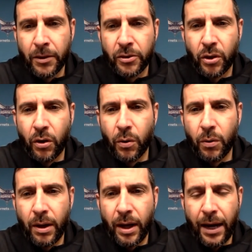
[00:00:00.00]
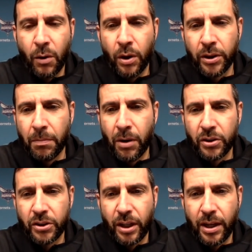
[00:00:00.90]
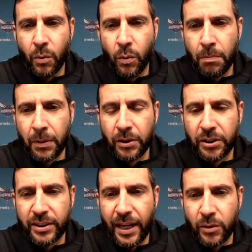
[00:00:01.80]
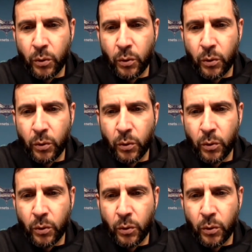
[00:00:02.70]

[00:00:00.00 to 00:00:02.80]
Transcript: So I don't want the ball stuck in one person's hands.